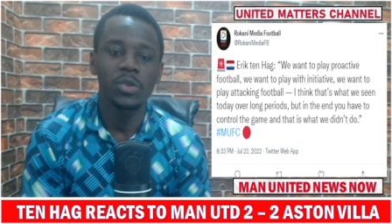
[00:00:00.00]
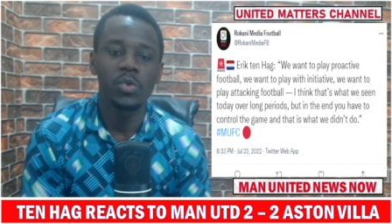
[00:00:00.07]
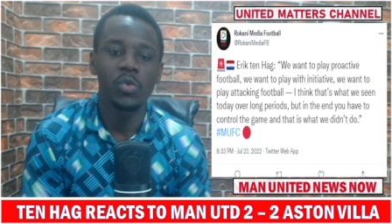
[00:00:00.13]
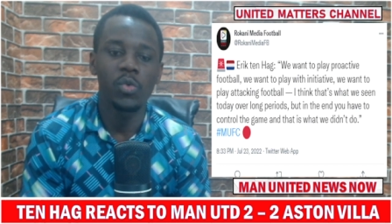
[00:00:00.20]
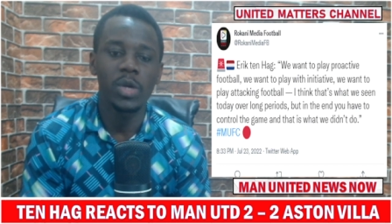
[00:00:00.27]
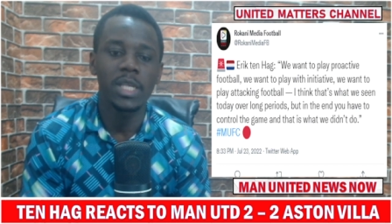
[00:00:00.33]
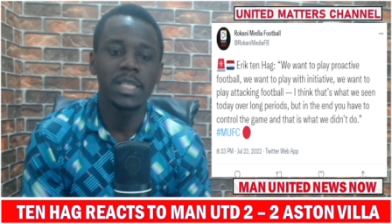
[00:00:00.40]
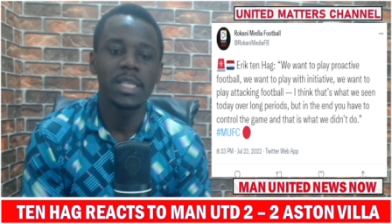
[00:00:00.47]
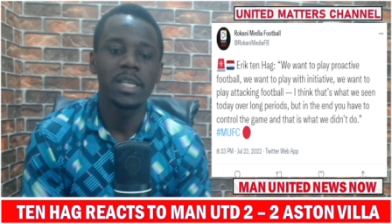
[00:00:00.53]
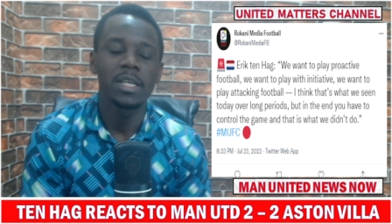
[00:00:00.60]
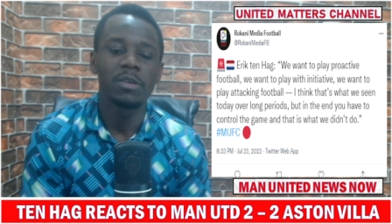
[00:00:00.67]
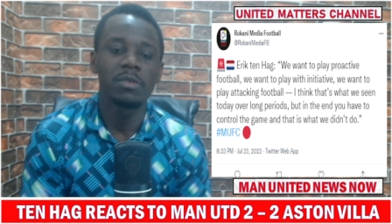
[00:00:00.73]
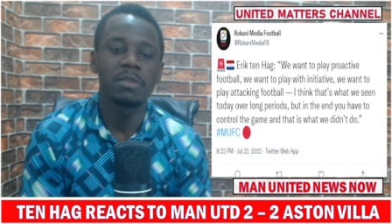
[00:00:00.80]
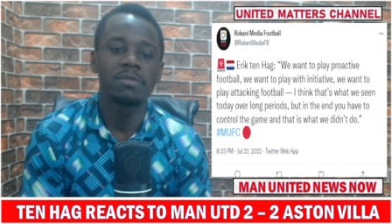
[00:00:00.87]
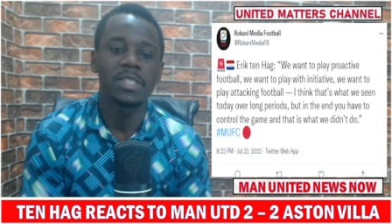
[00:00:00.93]

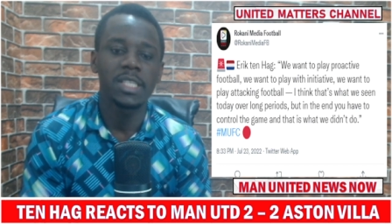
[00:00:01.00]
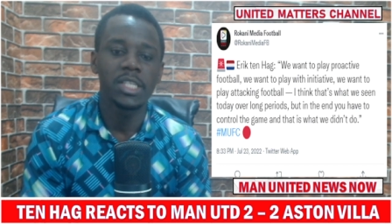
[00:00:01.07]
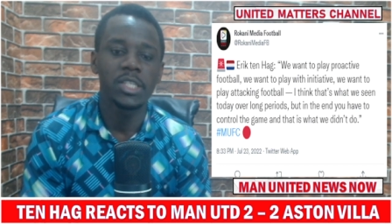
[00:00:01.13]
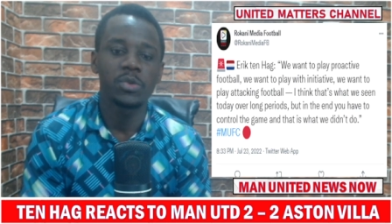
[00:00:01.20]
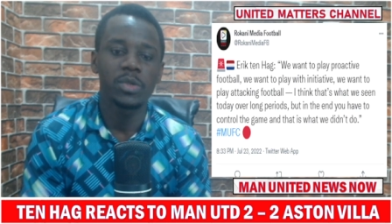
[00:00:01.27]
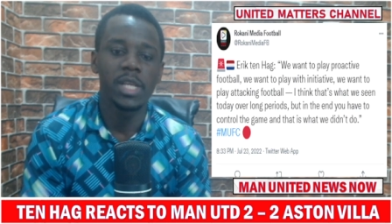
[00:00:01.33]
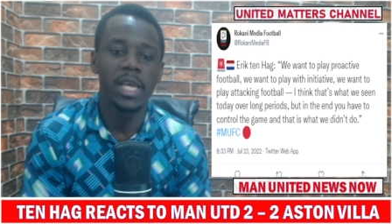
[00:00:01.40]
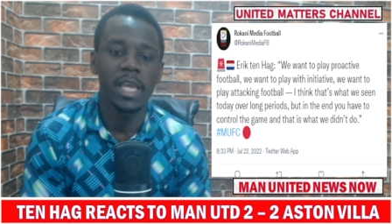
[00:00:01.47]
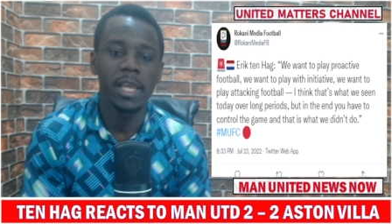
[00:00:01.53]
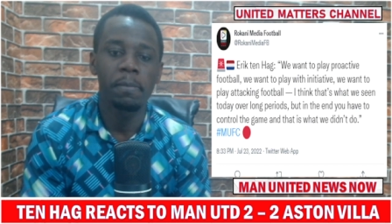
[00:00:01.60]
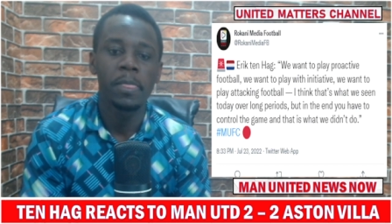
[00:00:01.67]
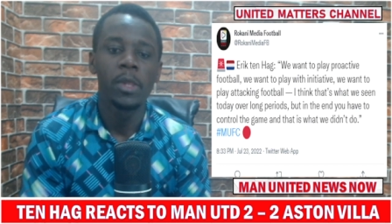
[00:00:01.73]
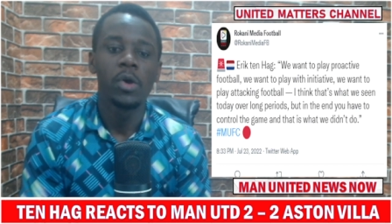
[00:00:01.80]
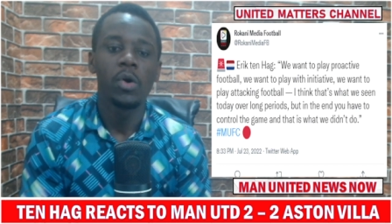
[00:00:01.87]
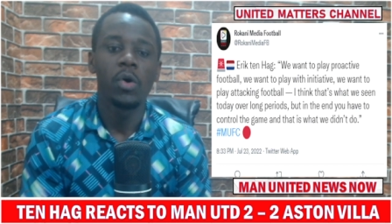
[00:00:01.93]
we've seen
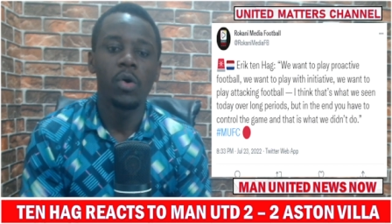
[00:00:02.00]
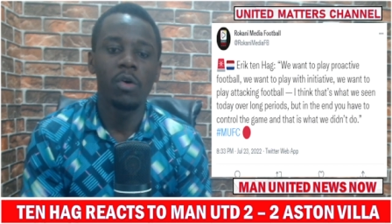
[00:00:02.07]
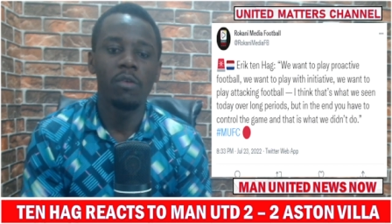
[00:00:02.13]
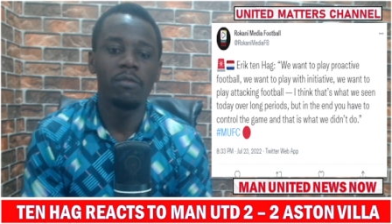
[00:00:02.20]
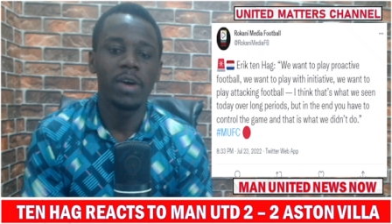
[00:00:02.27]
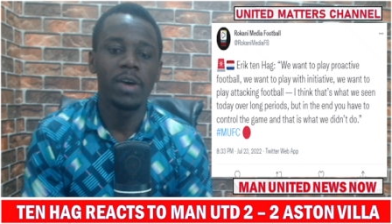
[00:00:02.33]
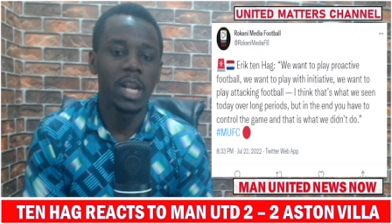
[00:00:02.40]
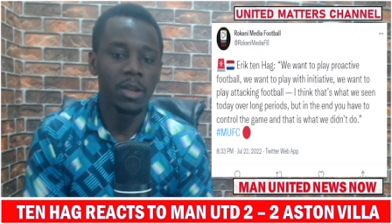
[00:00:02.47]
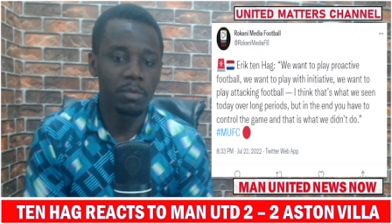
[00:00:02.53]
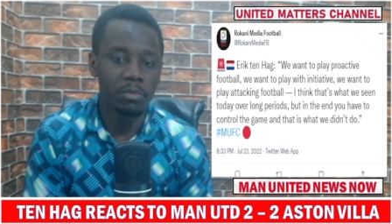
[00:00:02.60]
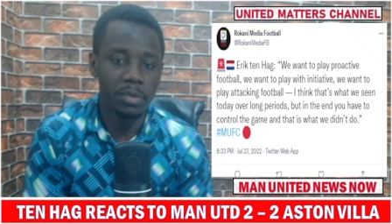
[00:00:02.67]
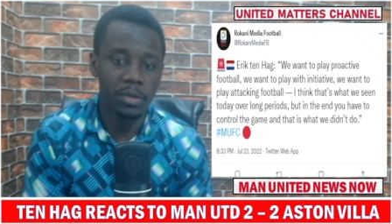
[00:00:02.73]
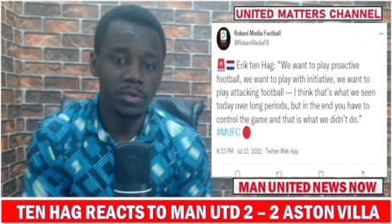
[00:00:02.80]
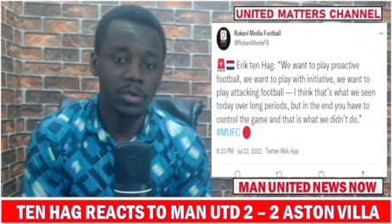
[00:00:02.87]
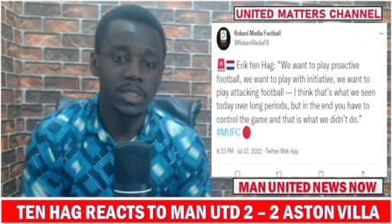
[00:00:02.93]
today over long
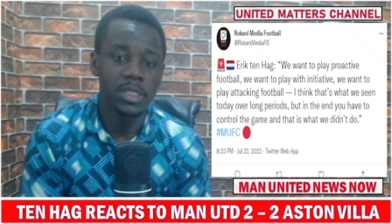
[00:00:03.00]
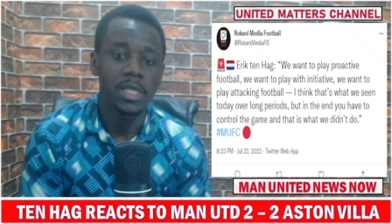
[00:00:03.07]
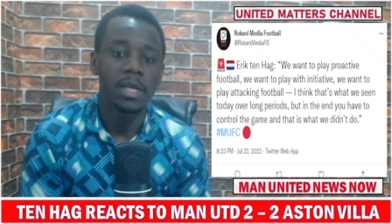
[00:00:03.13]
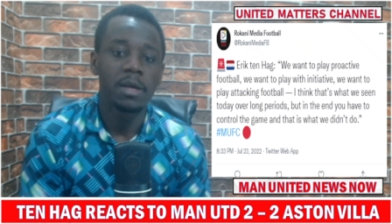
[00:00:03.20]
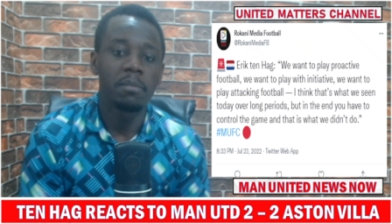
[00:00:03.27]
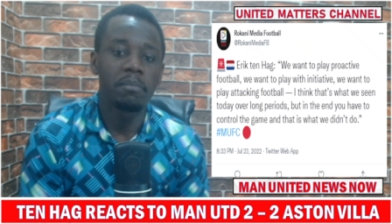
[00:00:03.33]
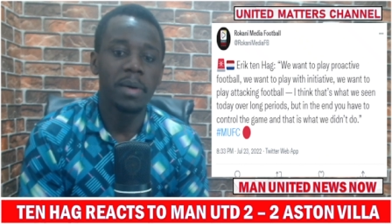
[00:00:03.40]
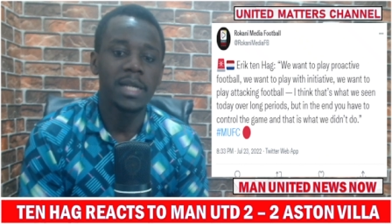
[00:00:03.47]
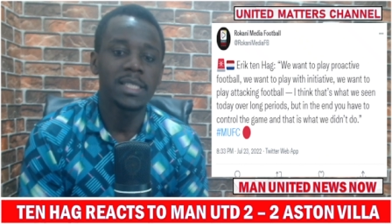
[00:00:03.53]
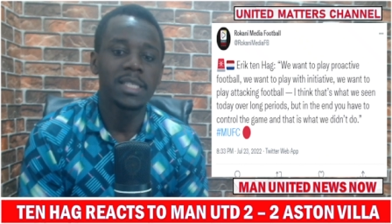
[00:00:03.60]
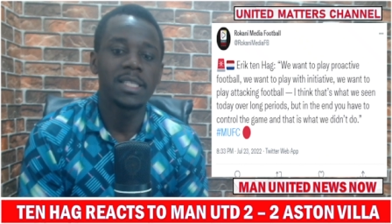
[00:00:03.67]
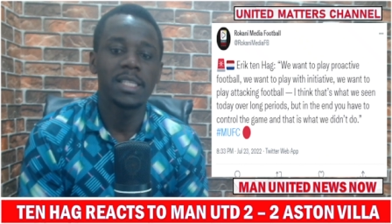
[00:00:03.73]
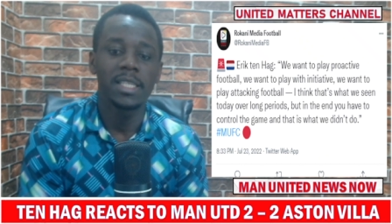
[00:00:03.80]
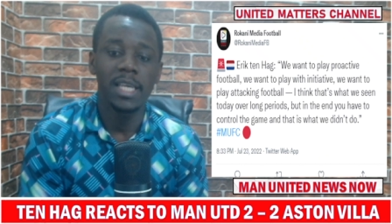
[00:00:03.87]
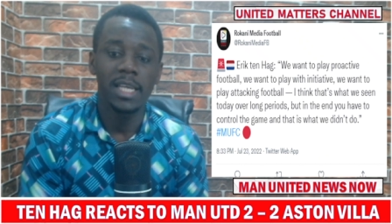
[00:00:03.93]
periods. But
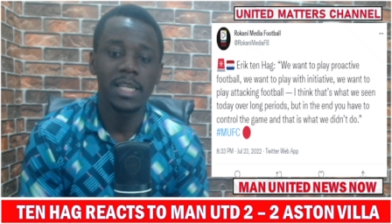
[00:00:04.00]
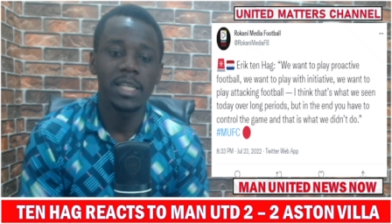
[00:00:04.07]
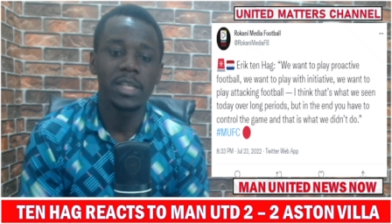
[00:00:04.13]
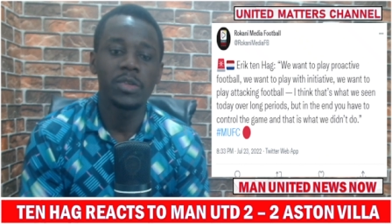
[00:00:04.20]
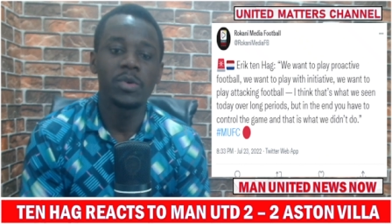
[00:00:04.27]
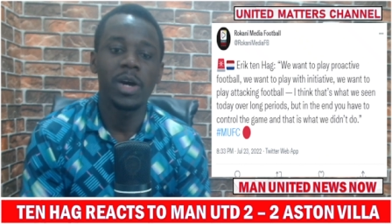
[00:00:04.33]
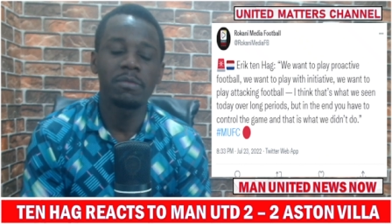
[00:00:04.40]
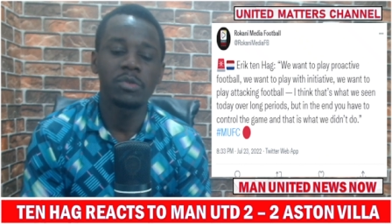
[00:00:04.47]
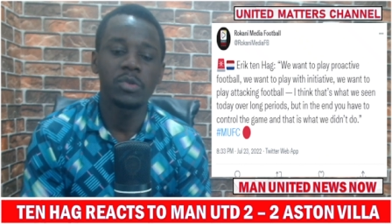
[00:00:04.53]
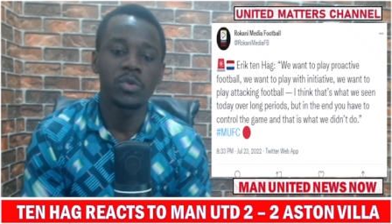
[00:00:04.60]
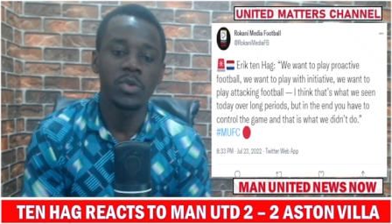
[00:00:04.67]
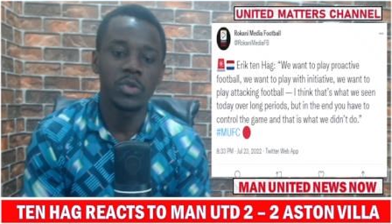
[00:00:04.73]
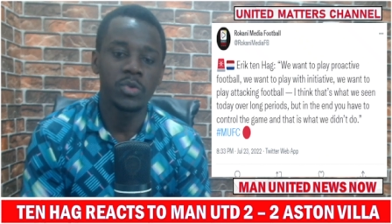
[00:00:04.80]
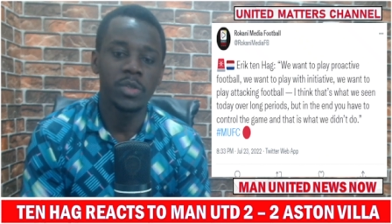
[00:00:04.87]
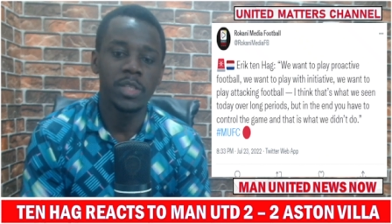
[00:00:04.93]
in the end, you have to
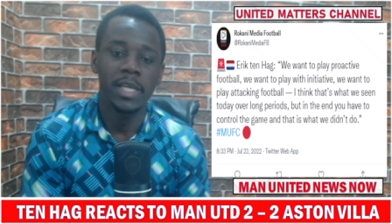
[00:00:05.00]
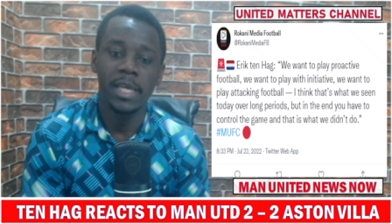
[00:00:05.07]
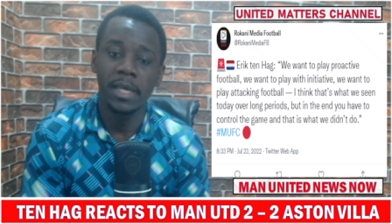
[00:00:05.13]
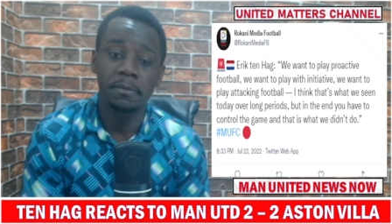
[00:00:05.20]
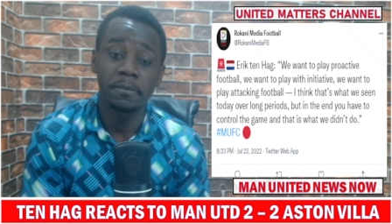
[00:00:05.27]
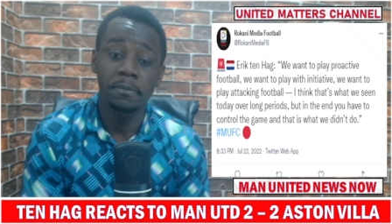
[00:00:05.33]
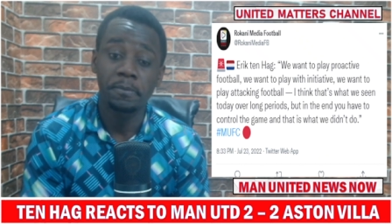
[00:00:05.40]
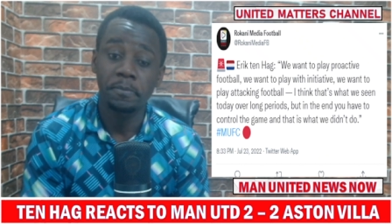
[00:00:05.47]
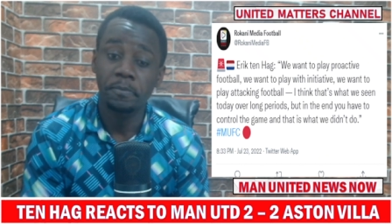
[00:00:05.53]
control the game.